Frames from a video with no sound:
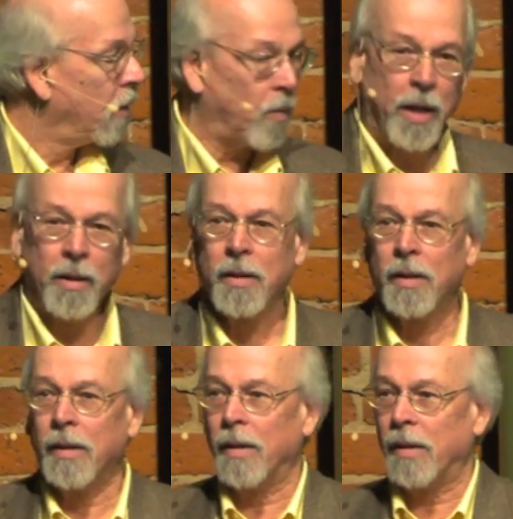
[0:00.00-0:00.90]
Well,
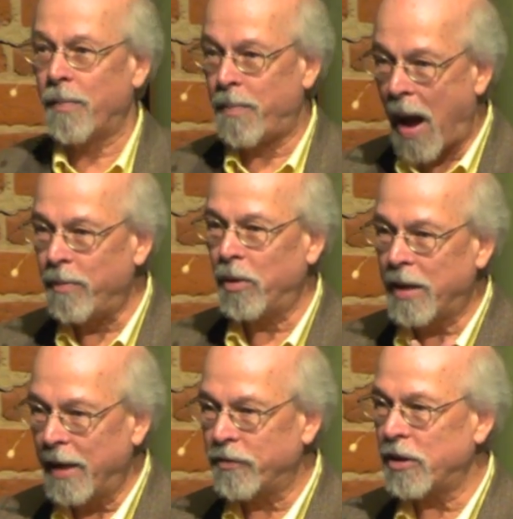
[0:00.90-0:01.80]
the Bible
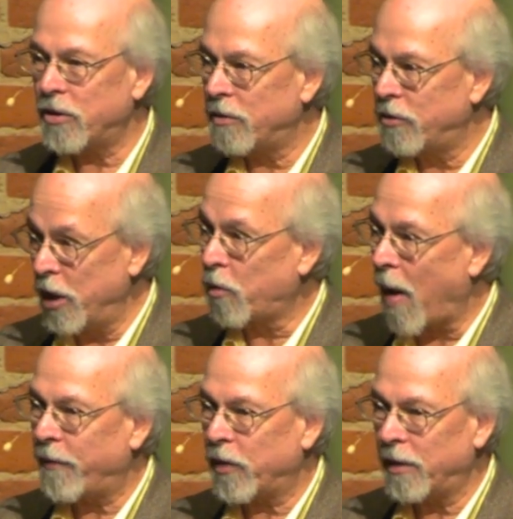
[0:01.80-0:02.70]
gives us
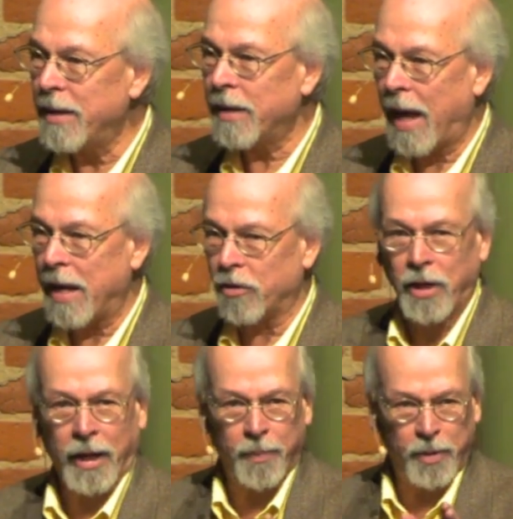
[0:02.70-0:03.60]
geographical indicators,
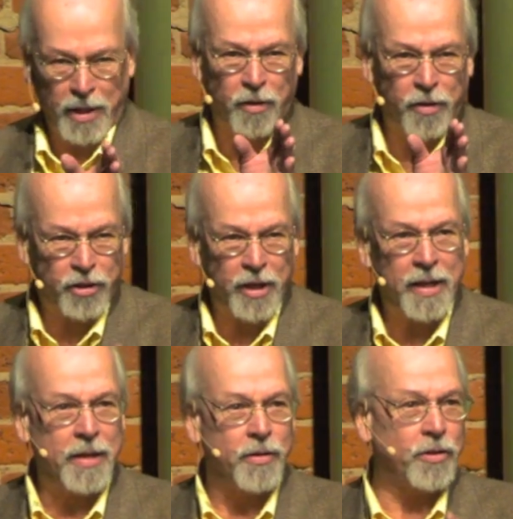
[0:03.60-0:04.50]
like a particular
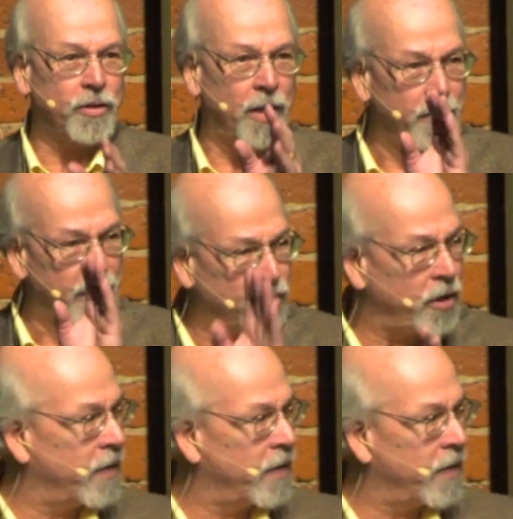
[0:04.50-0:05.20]
city is next to